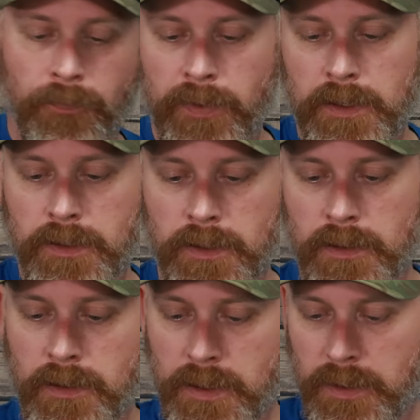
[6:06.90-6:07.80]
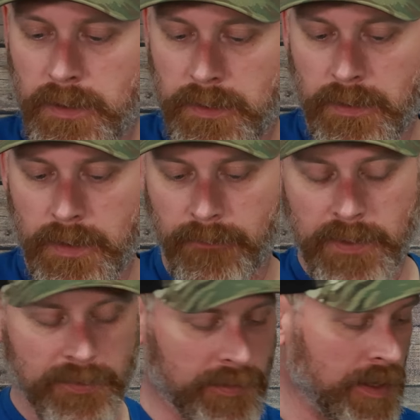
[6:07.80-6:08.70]
feature of
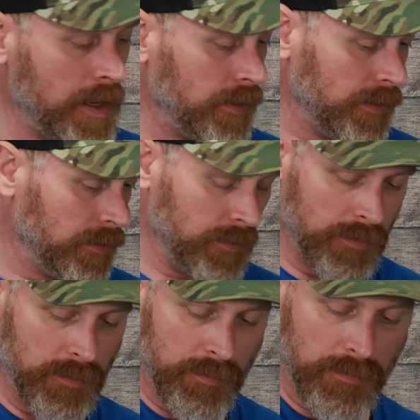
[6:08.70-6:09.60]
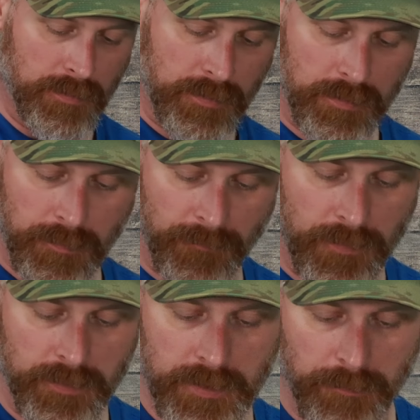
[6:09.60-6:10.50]
this thing, let me
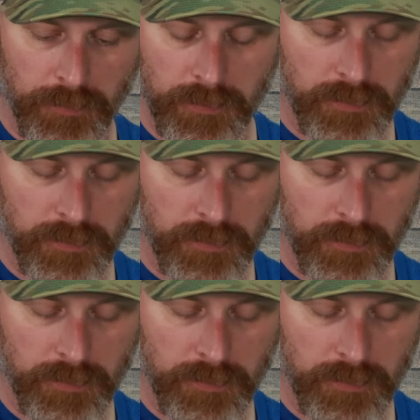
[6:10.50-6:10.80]
fold it up real